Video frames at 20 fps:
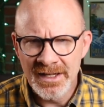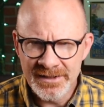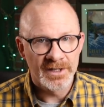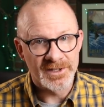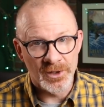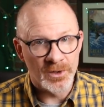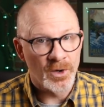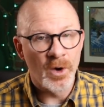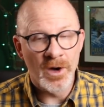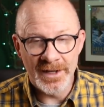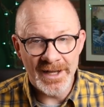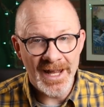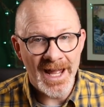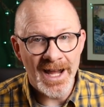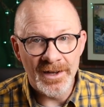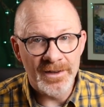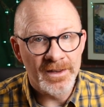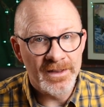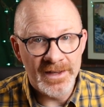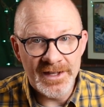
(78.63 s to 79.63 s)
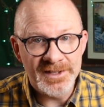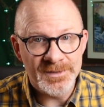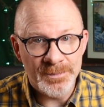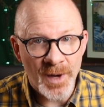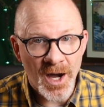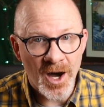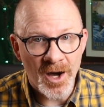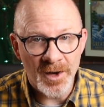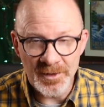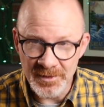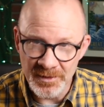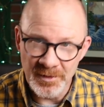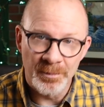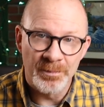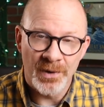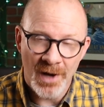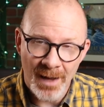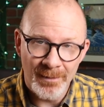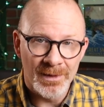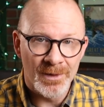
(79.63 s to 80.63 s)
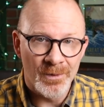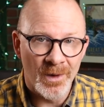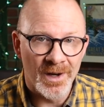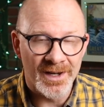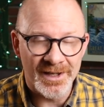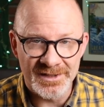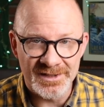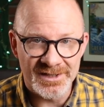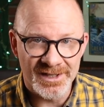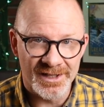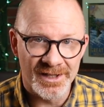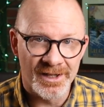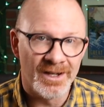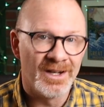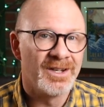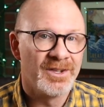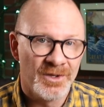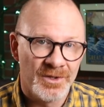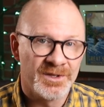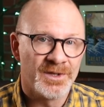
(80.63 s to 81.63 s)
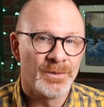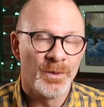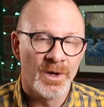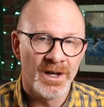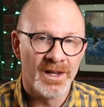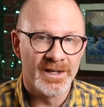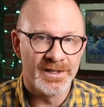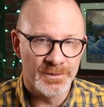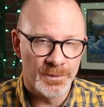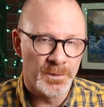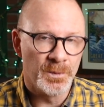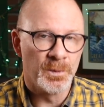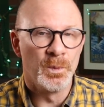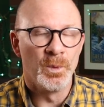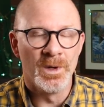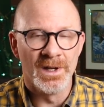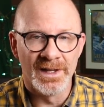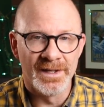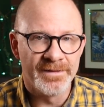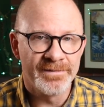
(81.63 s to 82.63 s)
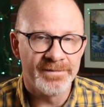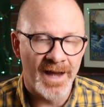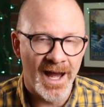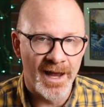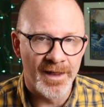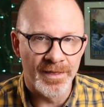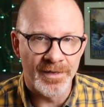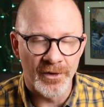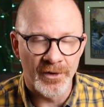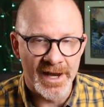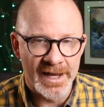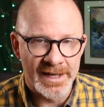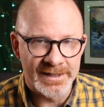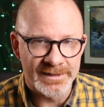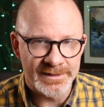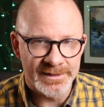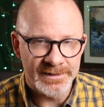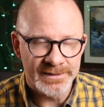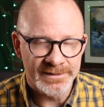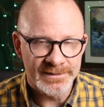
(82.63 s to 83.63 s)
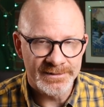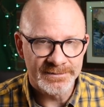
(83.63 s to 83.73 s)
So going down this small, you probably want to consider using one of these really fine threads.